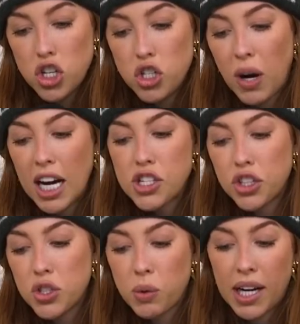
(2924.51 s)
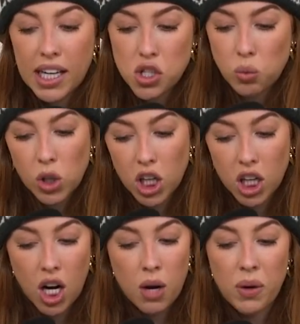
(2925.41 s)
Do I choose when I get to
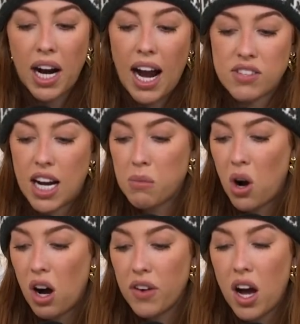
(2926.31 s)
work and when I have time off?